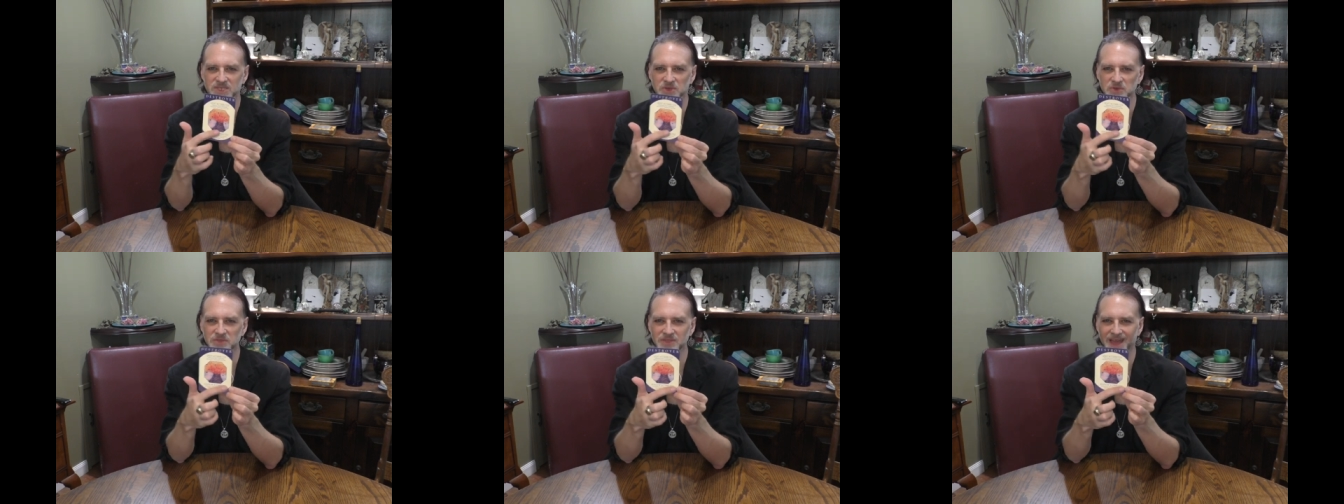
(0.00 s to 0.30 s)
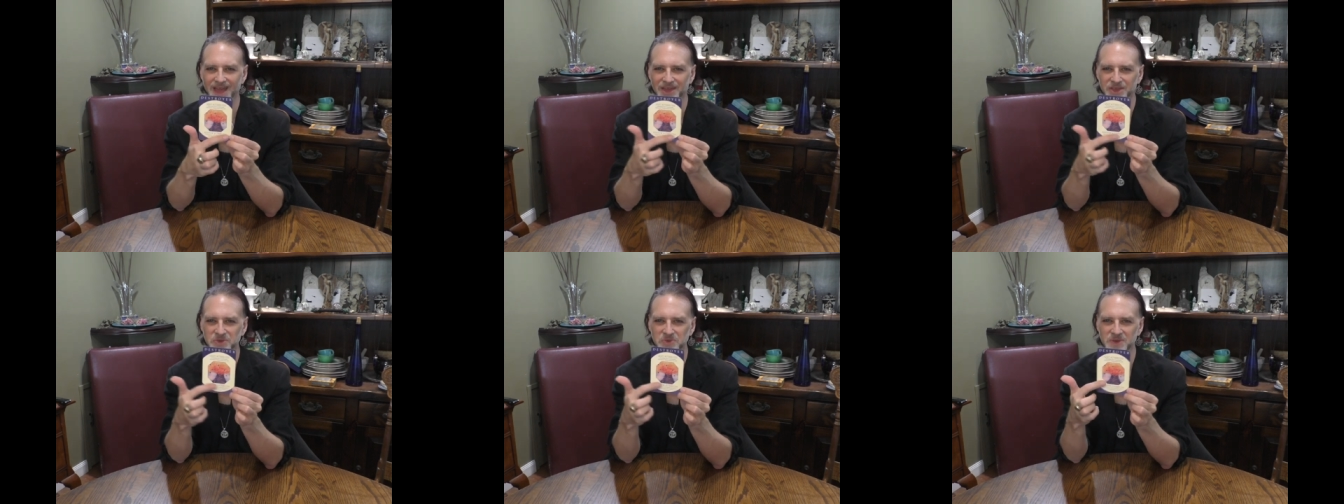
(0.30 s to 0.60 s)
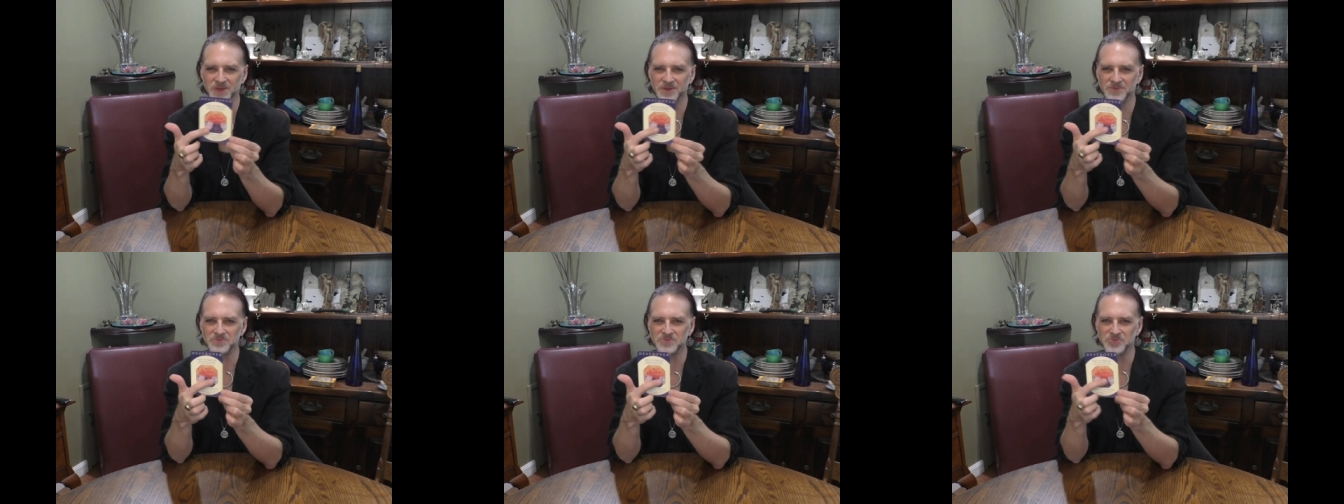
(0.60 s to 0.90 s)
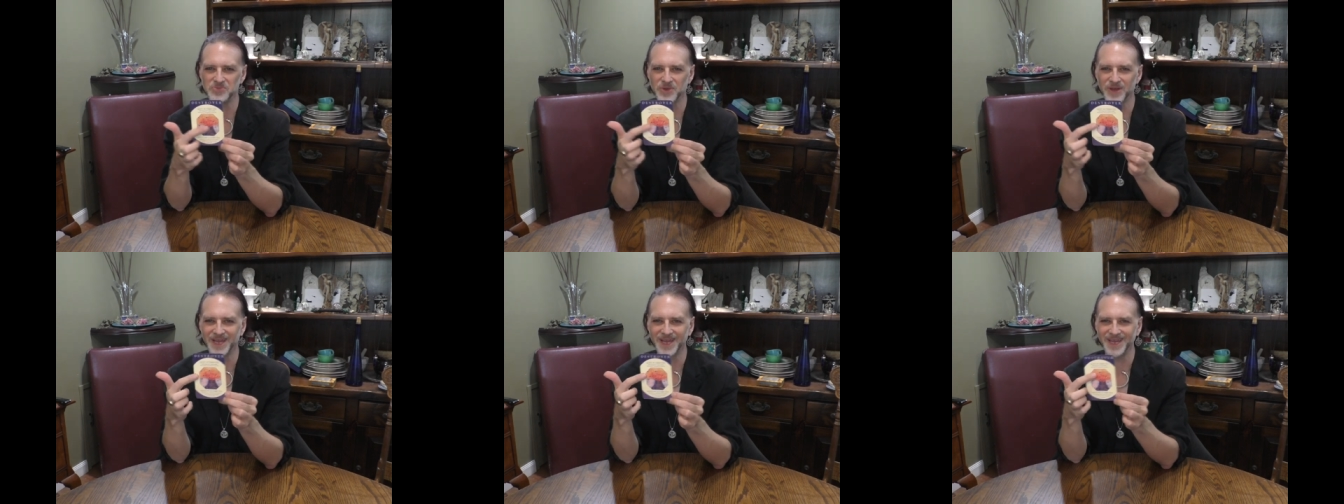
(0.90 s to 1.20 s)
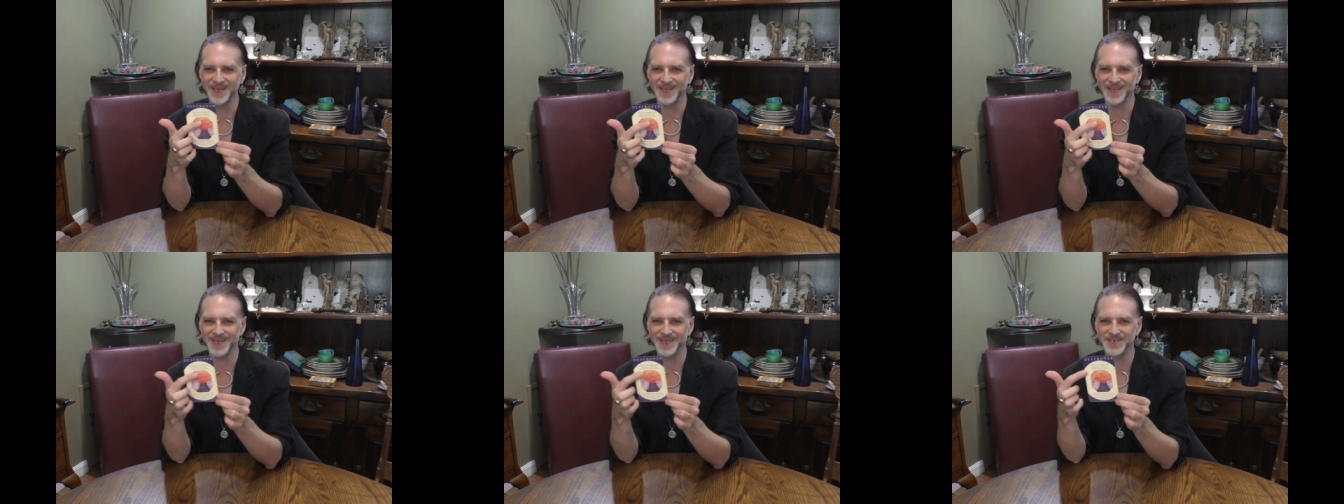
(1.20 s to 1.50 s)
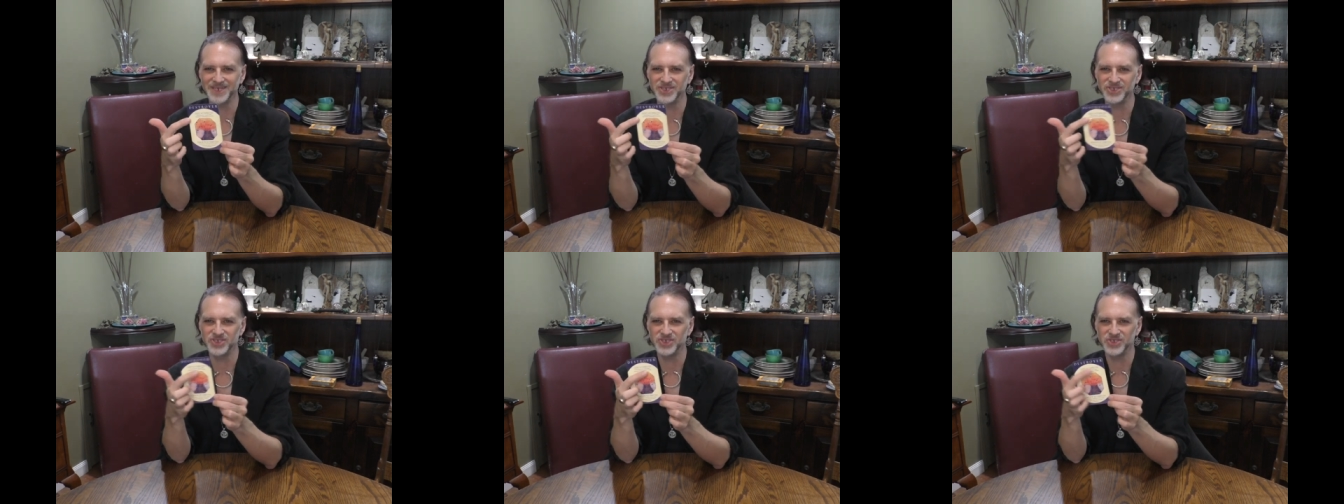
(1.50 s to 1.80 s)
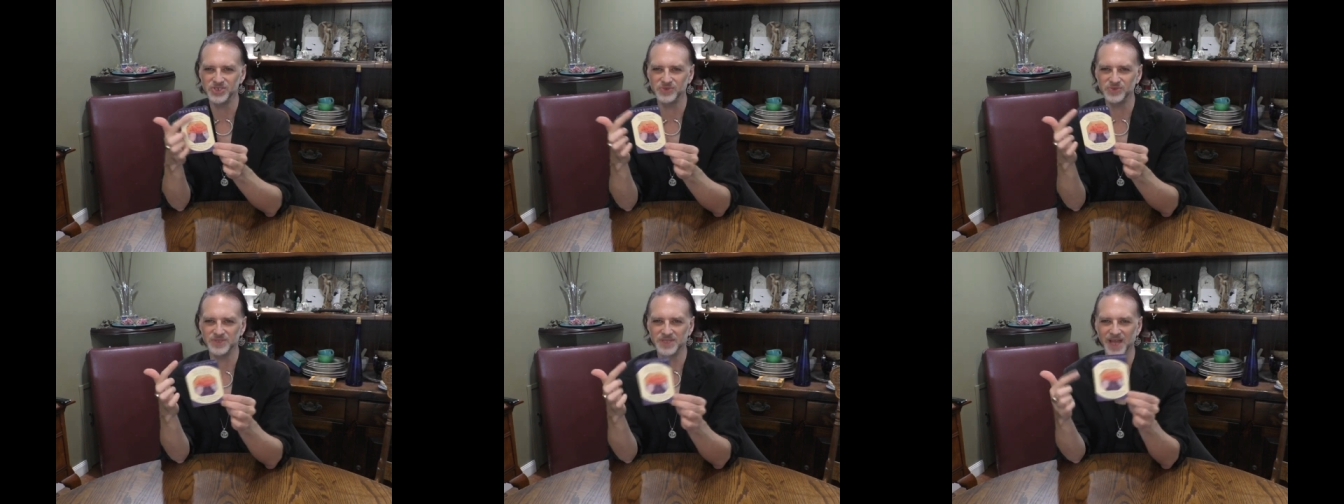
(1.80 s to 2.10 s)
so that you can bring it
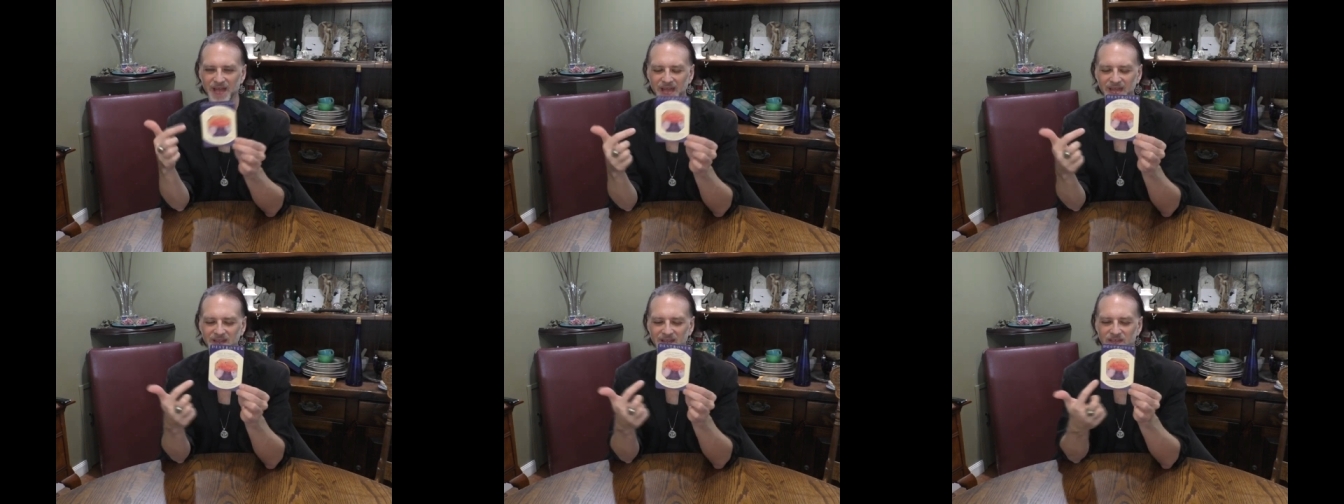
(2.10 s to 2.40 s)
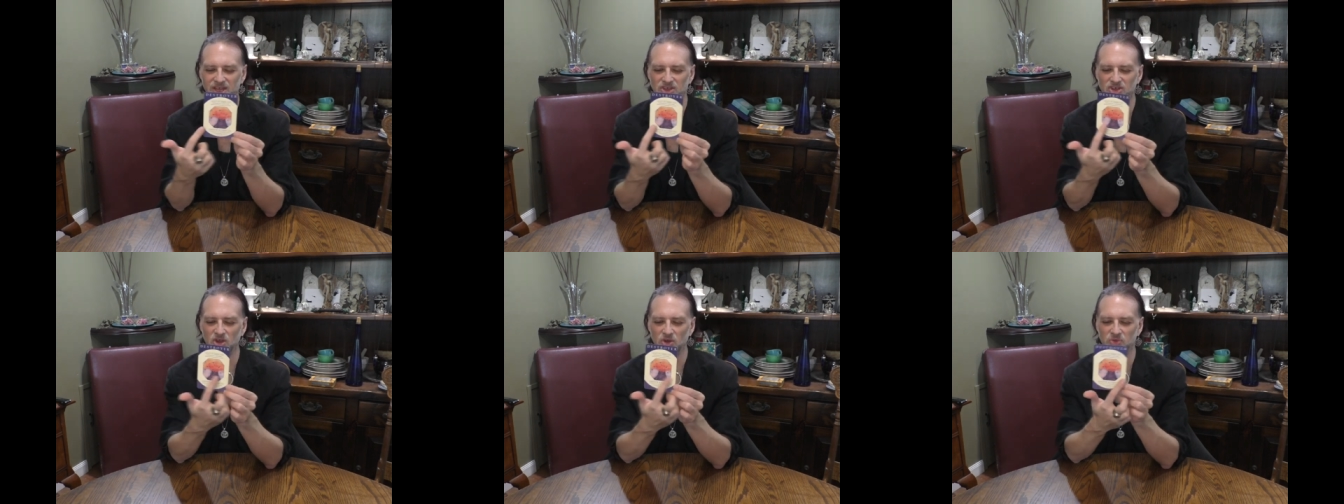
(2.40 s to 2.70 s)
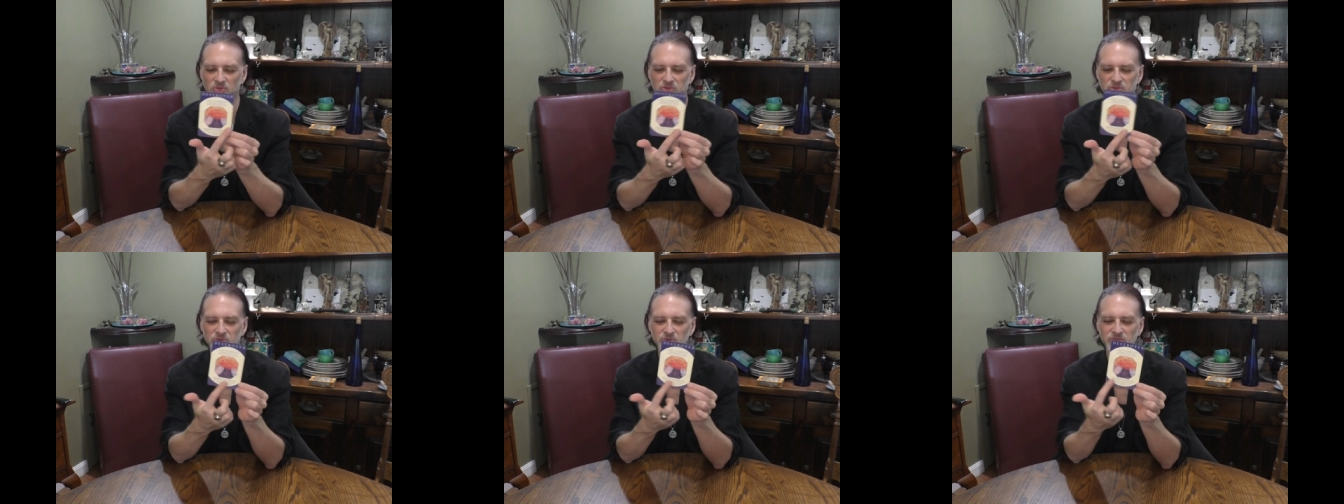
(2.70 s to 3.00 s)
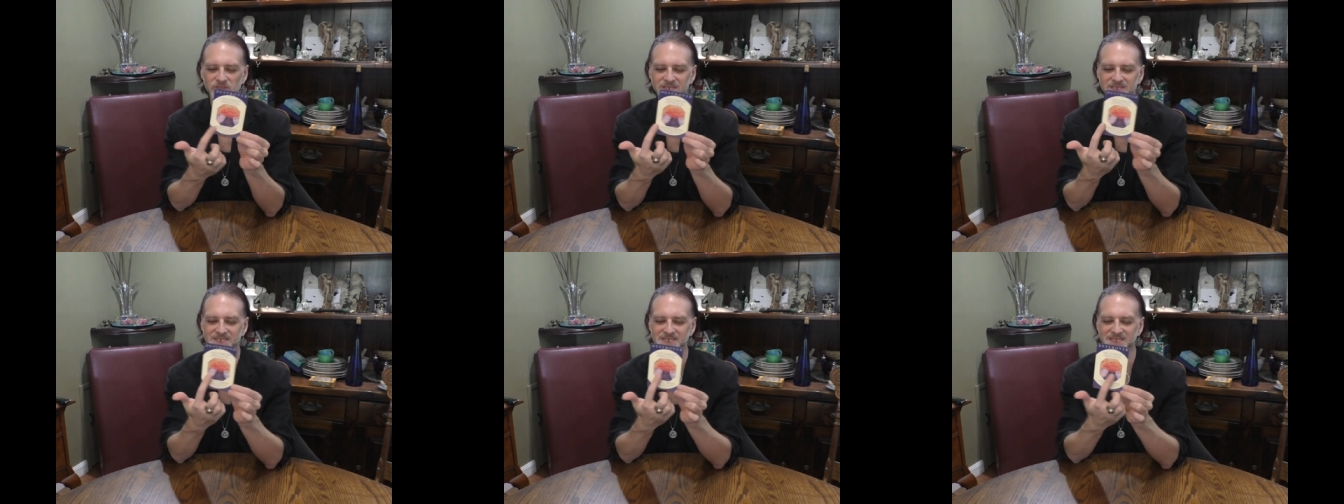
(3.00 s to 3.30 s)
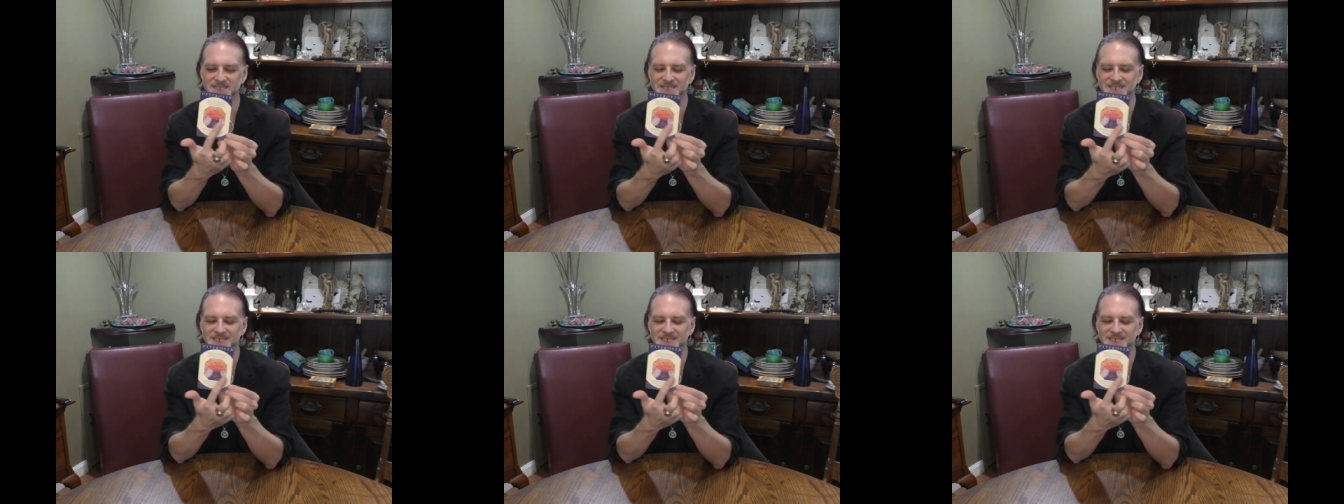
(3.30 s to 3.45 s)
into light, like go through the,